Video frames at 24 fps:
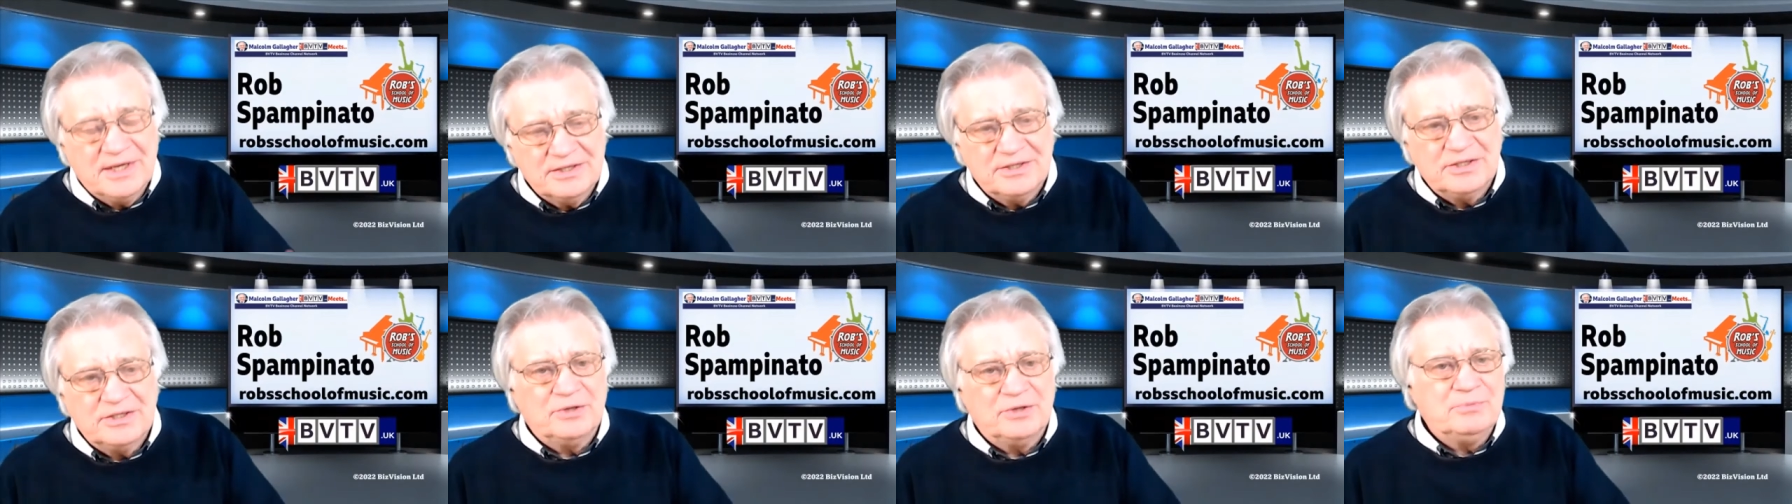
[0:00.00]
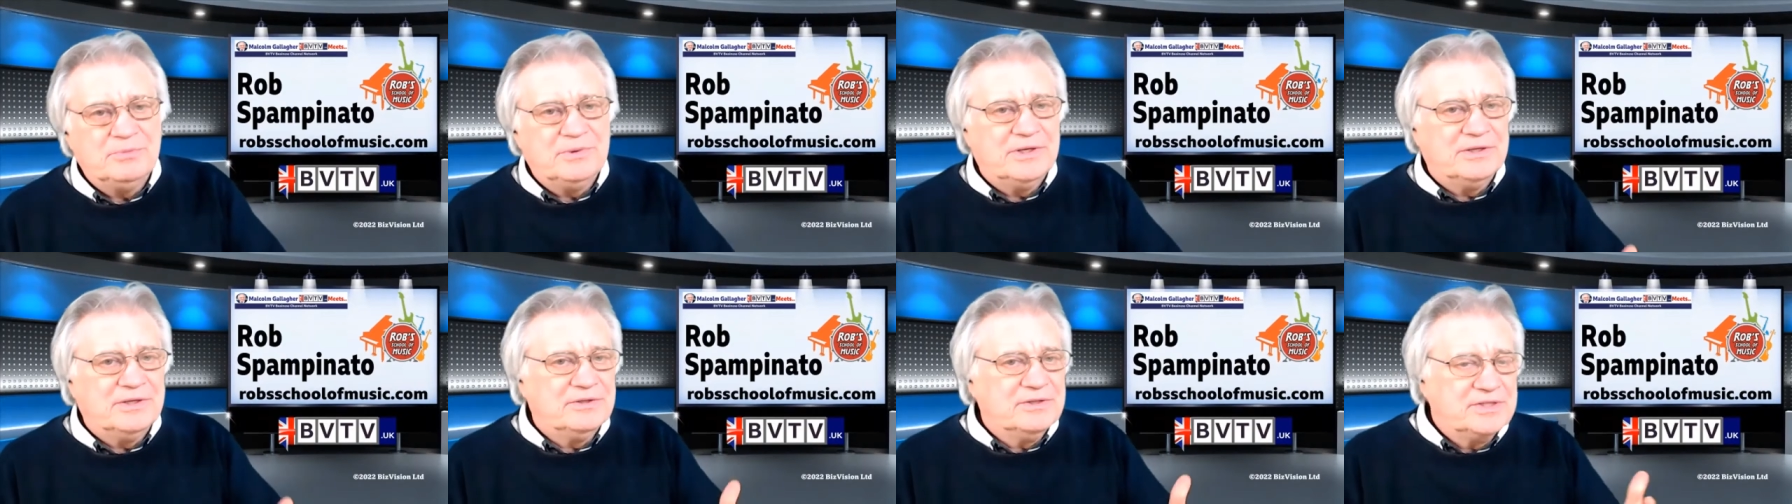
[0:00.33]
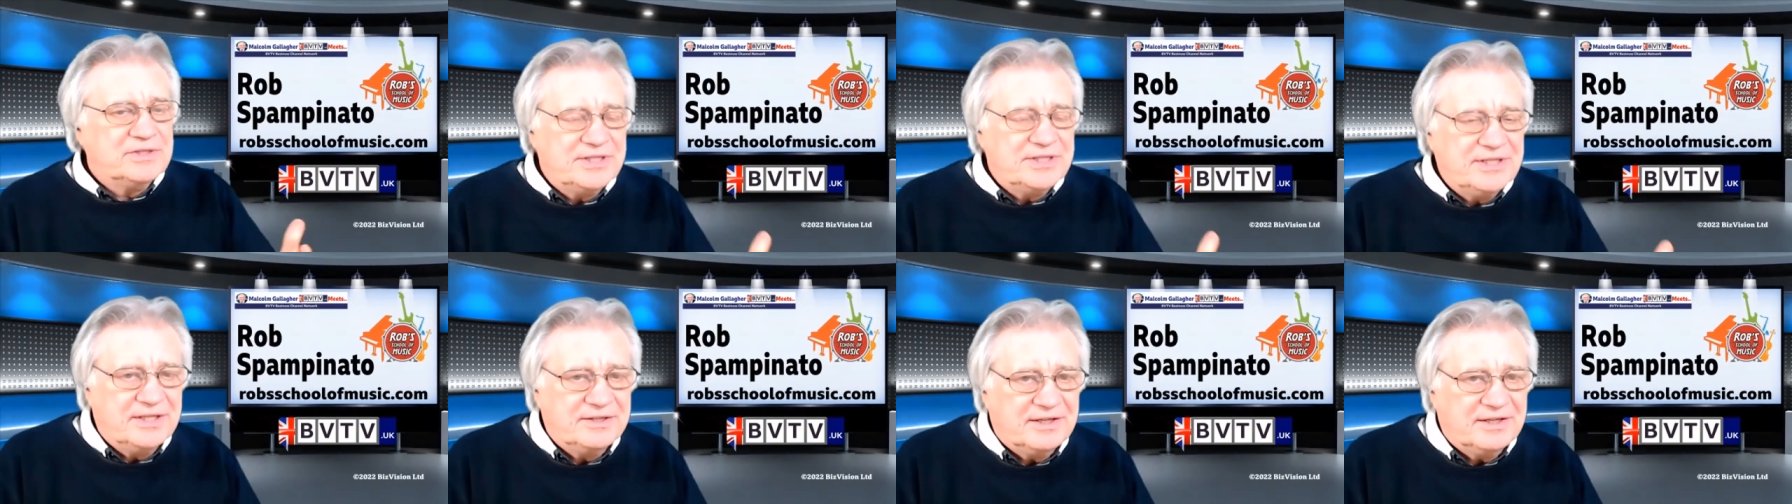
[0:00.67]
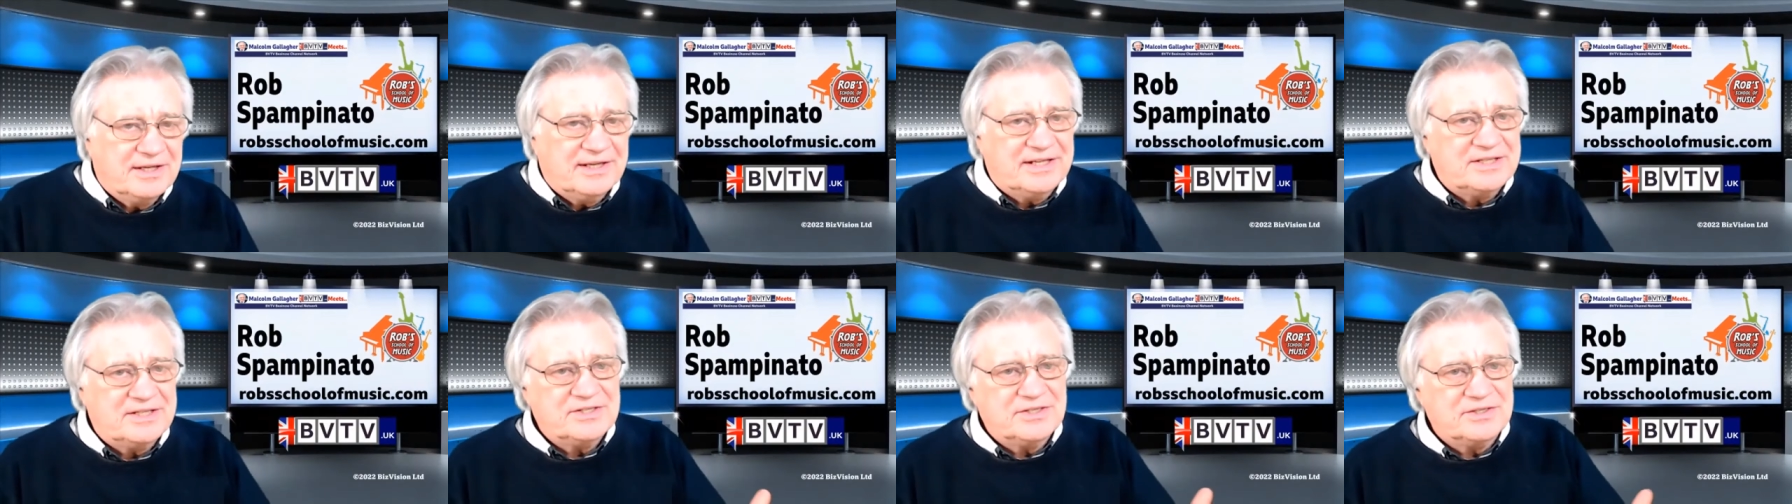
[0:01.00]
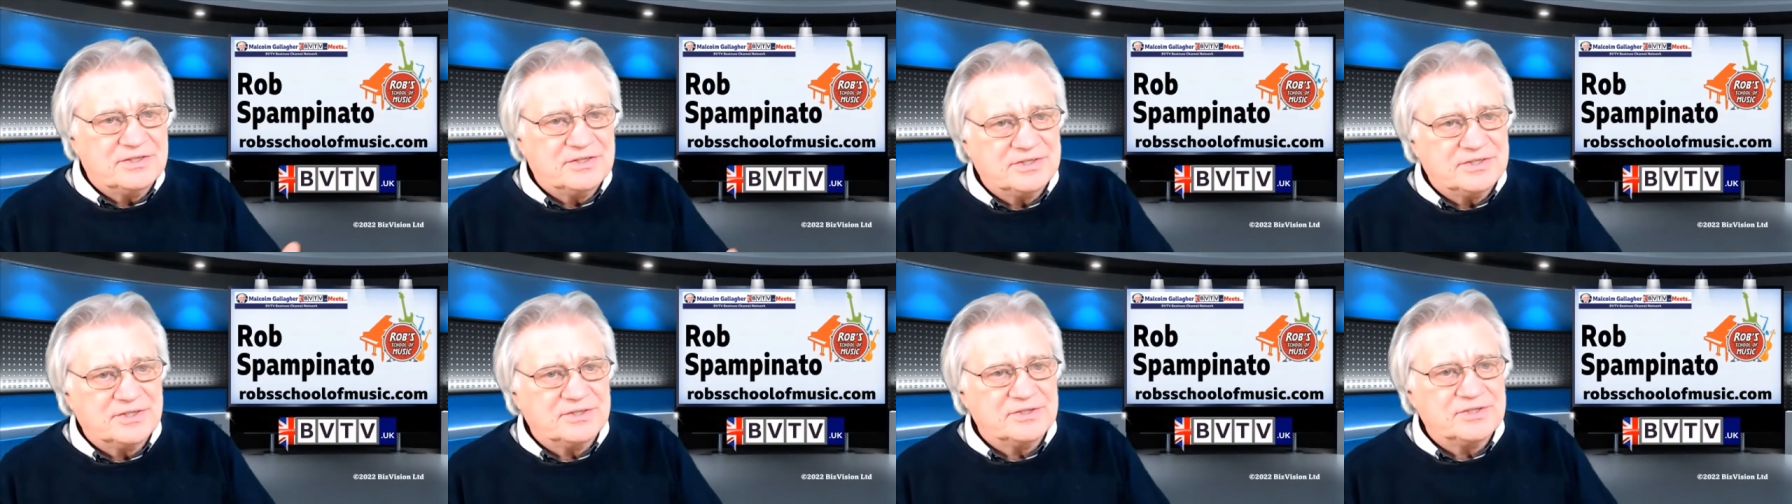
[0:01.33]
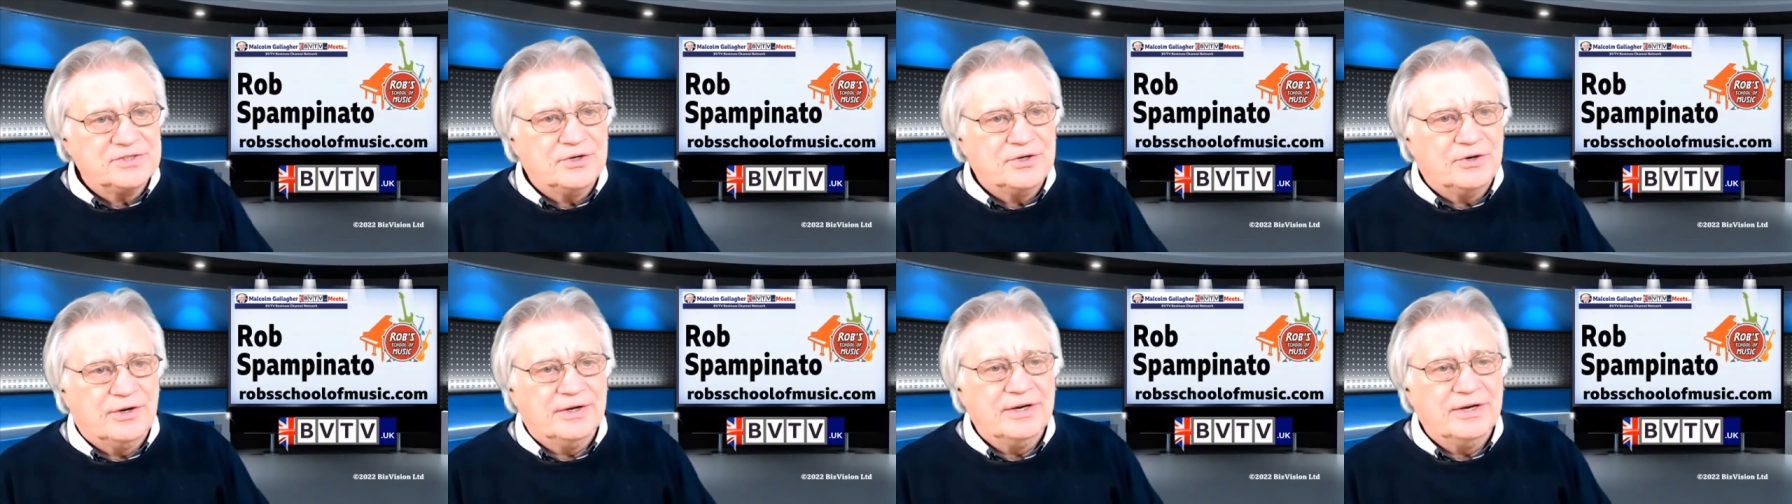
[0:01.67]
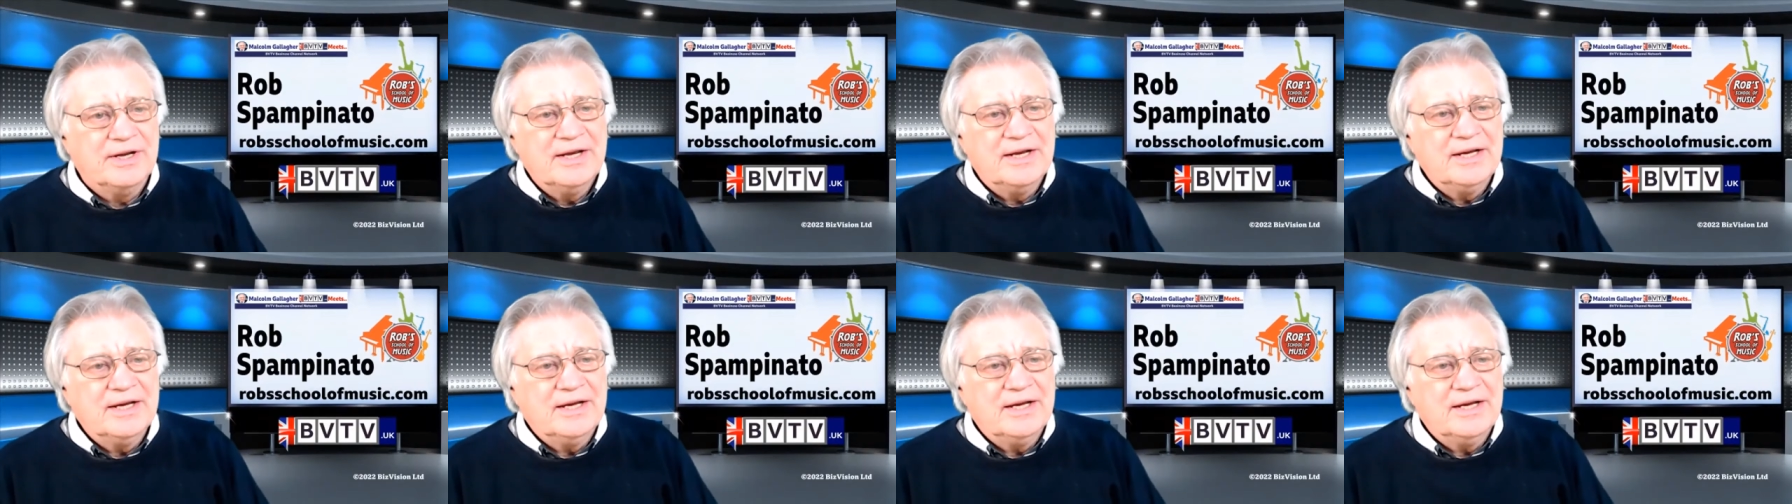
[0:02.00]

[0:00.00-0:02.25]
the community and the lessons and so on.